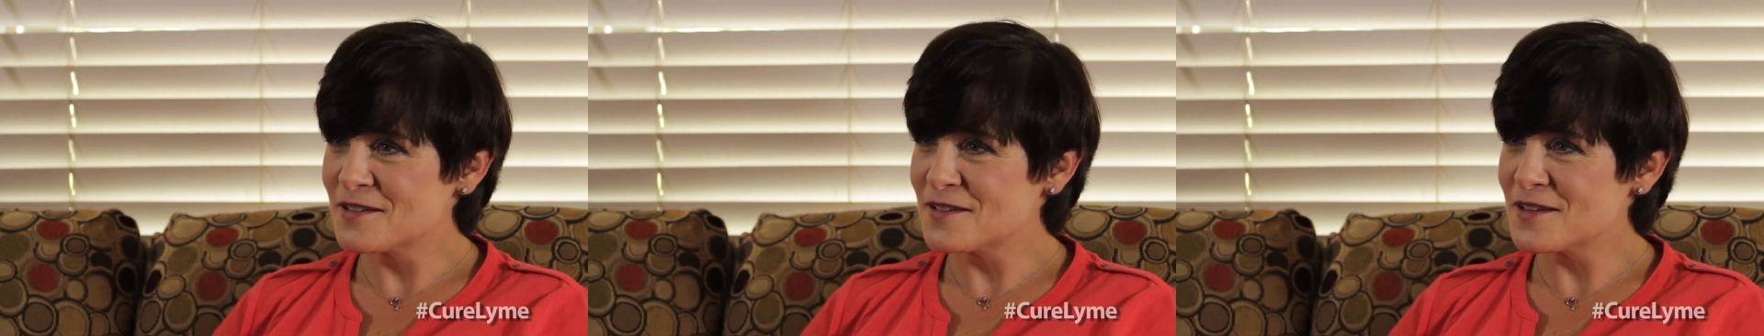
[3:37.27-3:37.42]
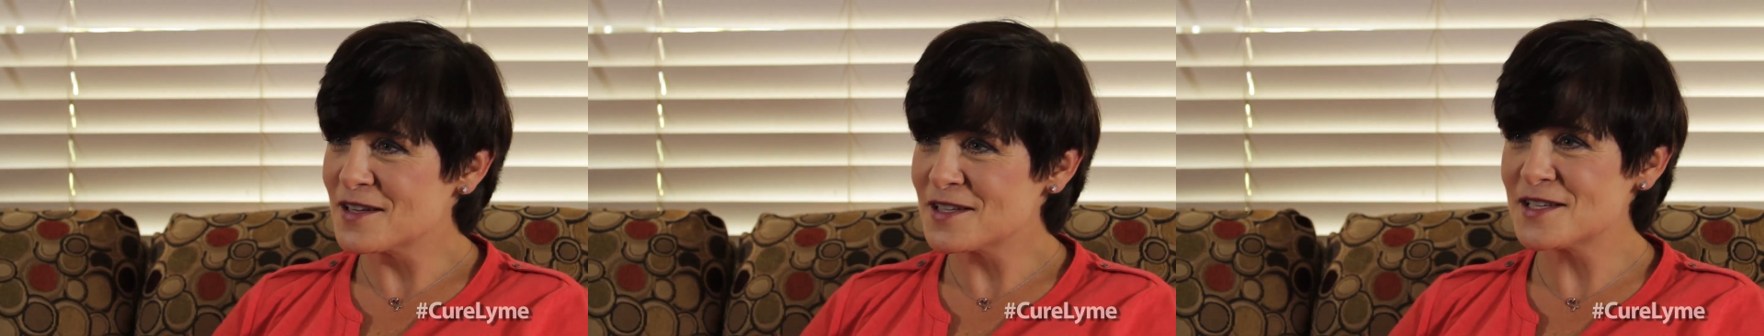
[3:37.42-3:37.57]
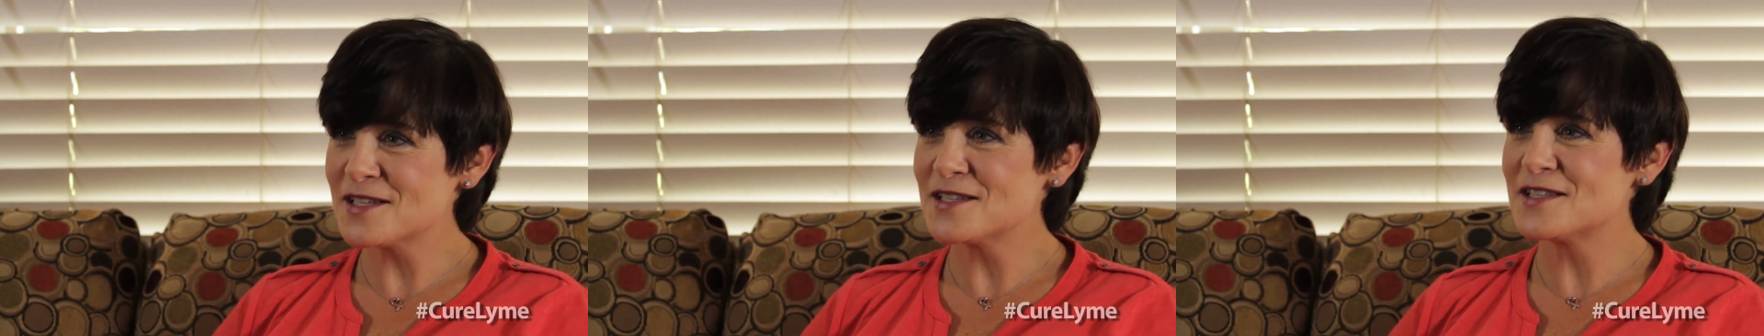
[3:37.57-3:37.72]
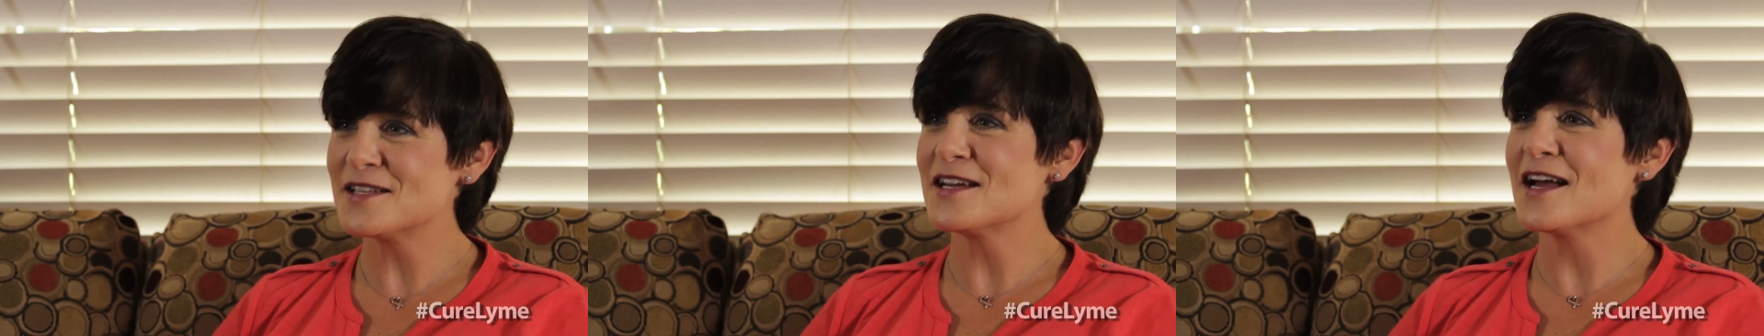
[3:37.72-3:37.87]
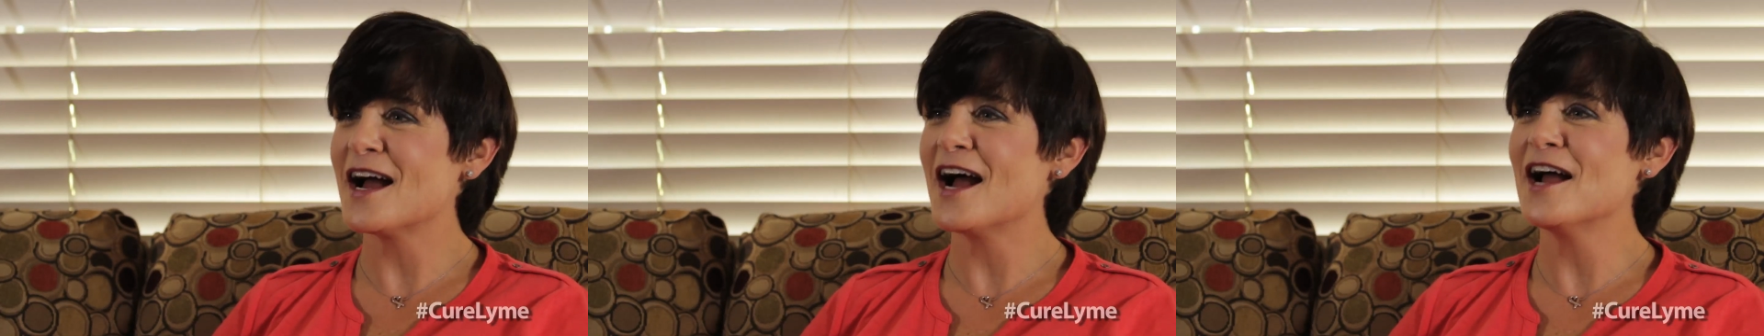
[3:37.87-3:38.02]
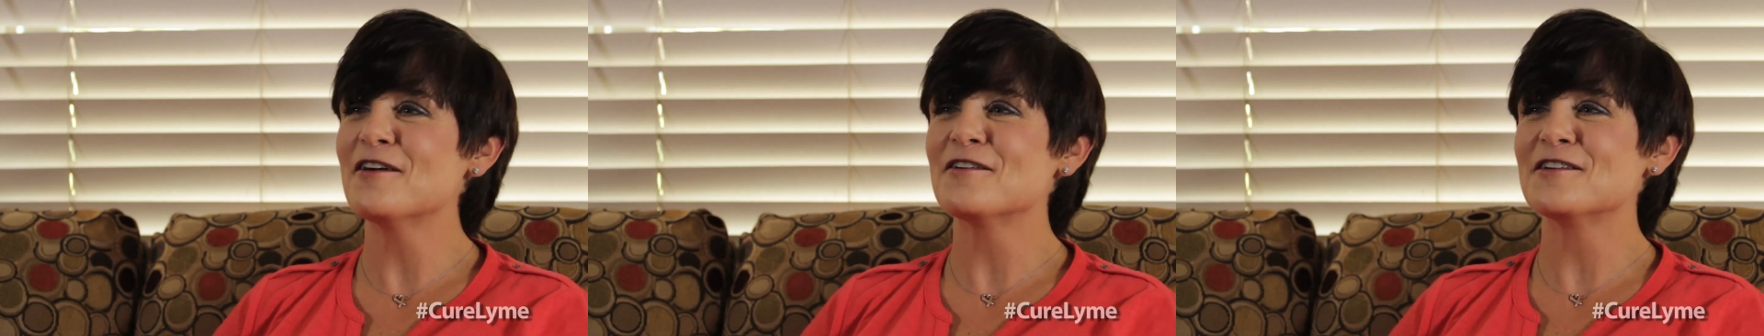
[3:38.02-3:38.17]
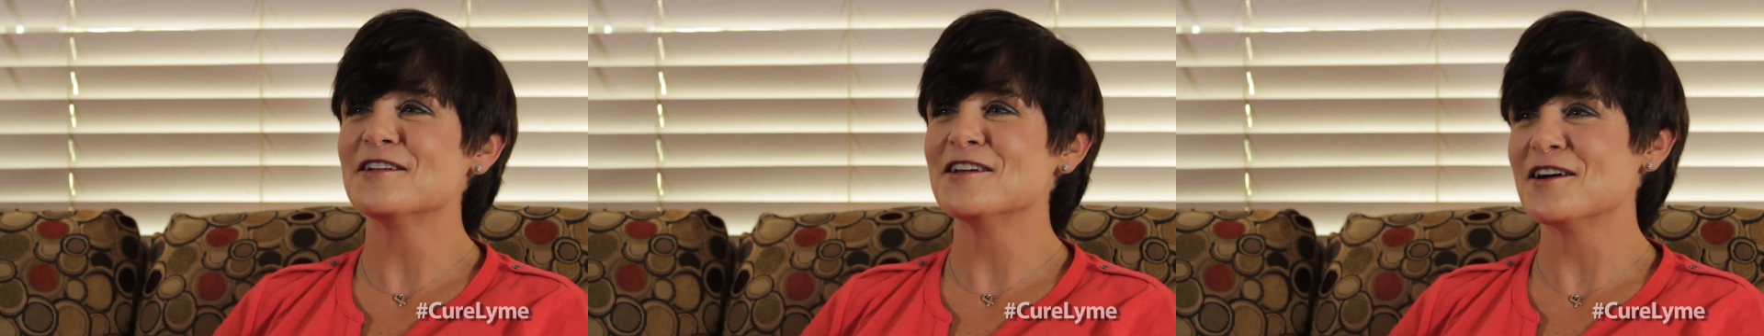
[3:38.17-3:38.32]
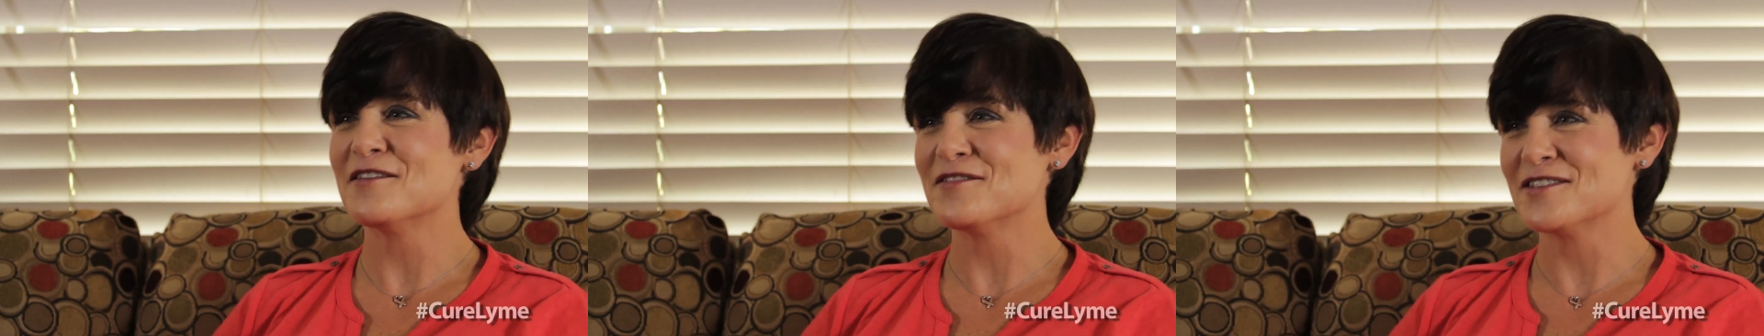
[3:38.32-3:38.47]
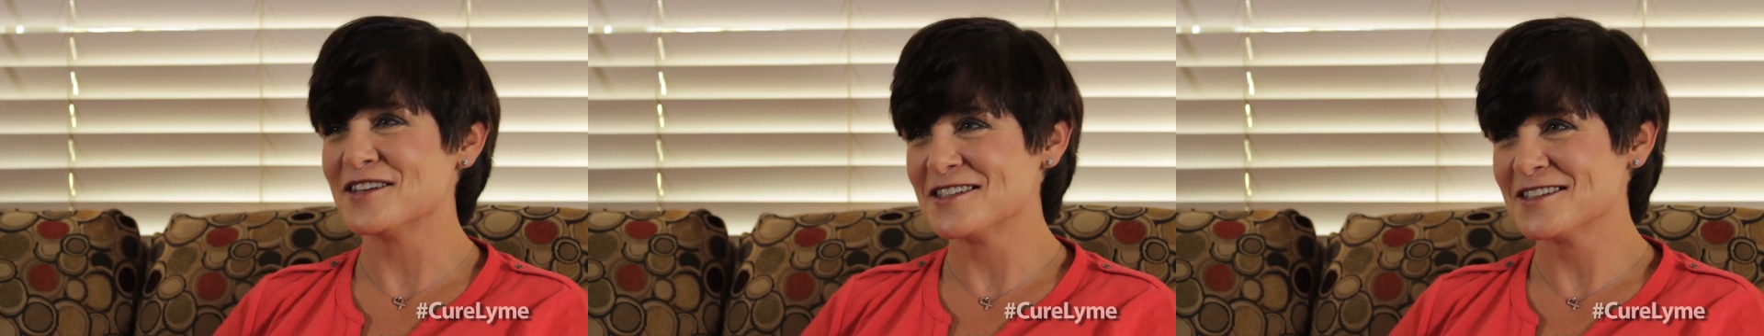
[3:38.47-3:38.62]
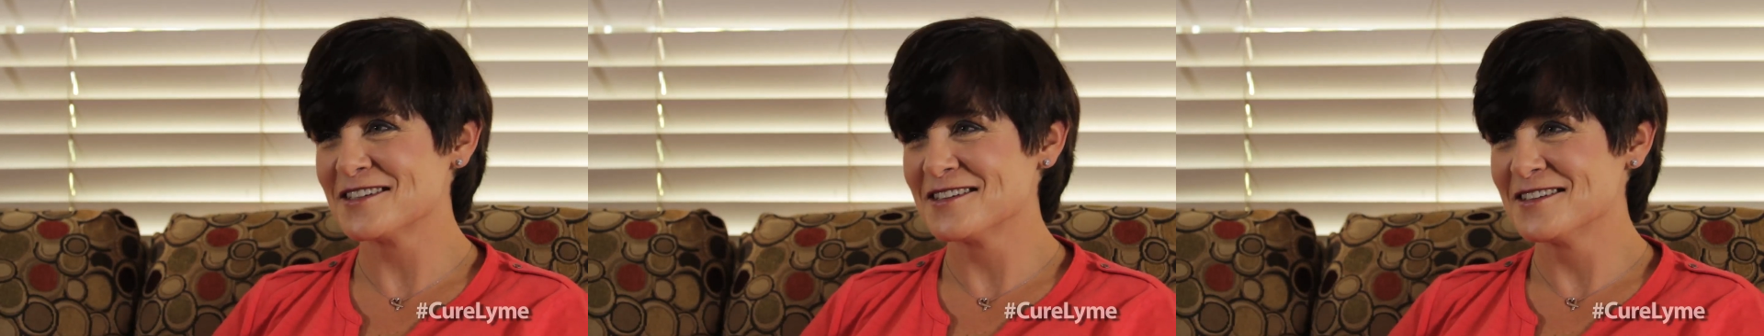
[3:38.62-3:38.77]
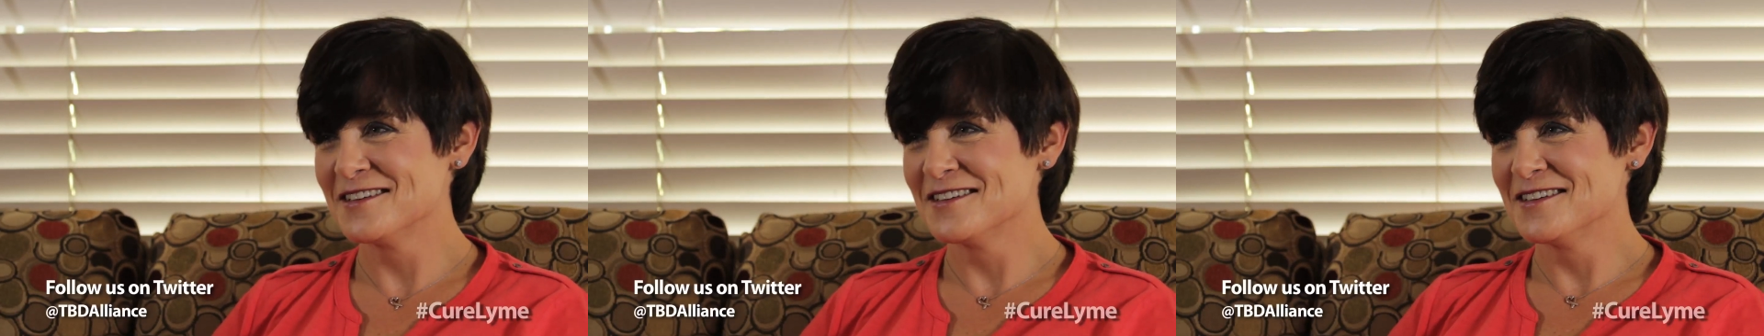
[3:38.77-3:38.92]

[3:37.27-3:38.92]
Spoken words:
This is the irony of it,